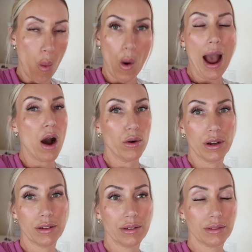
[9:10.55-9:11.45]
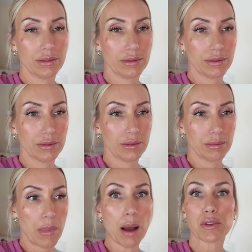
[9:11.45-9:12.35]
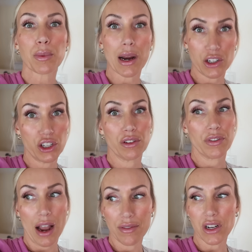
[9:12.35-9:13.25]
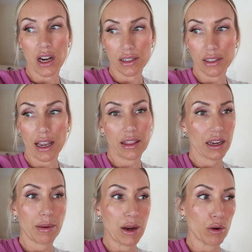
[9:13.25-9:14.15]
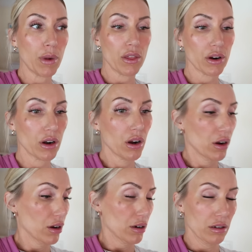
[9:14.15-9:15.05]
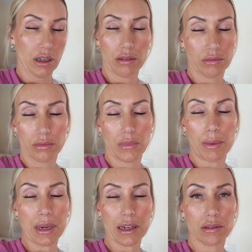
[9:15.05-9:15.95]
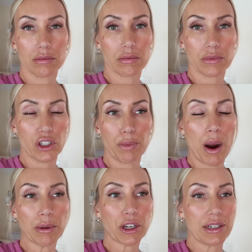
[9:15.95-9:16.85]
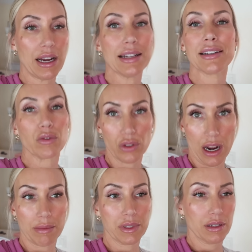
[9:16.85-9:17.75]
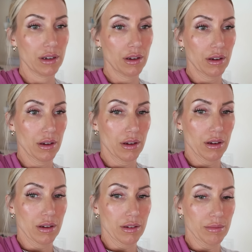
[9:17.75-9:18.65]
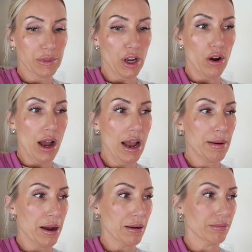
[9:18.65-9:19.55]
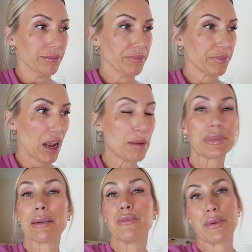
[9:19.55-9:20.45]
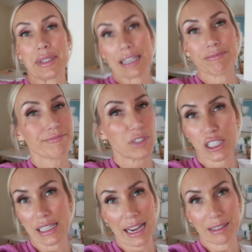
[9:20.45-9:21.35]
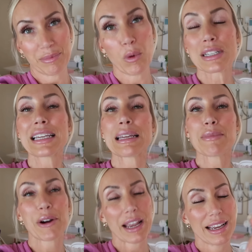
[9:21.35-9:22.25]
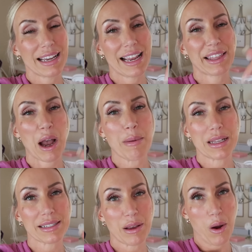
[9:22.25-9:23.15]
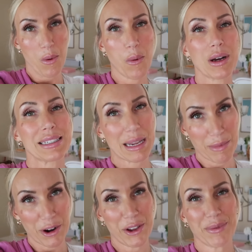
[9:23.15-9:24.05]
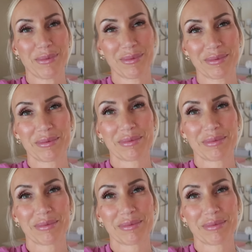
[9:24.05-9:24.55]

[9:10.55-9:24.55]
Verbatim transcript: wow. I'm surprised she survived, honestly. I think, I mean, her mother, I mean, she probably could have died several times. So I, um, I'm Team Gypsy, just saying. What team, okay, in the comments, what team are you?